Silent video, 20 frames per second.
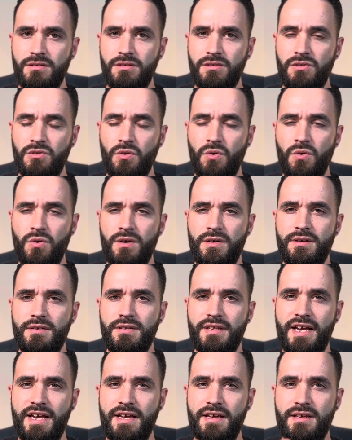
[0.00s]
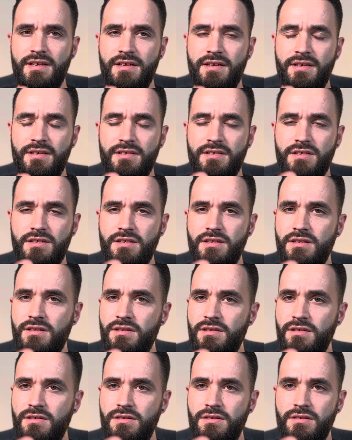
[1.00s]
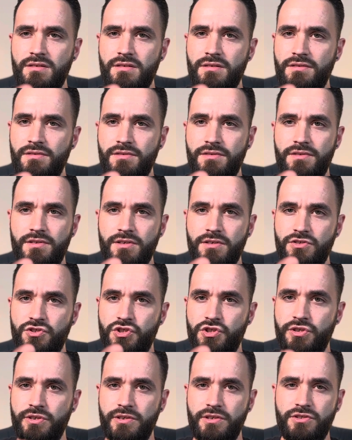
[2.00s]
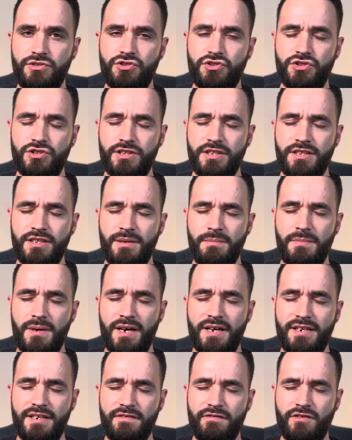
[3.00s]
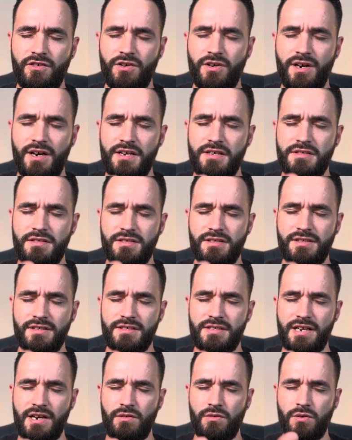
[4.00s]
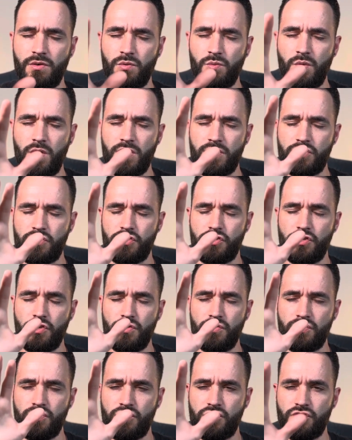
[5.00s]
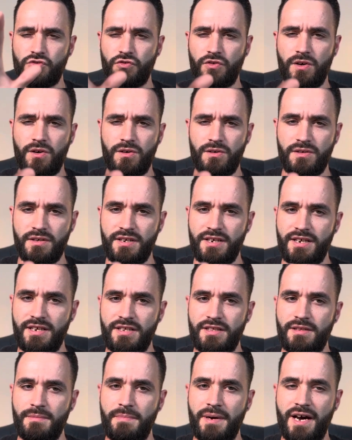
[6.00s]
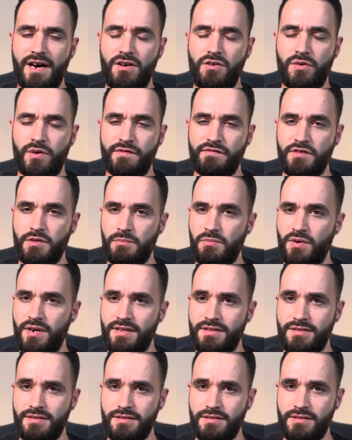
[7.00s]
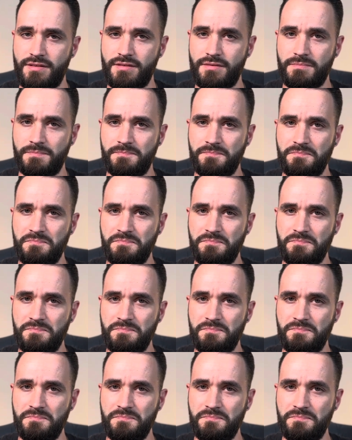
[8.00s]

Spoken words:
Lord, that the church and the body of Christ in this hour would walk so strong in the power of your presence.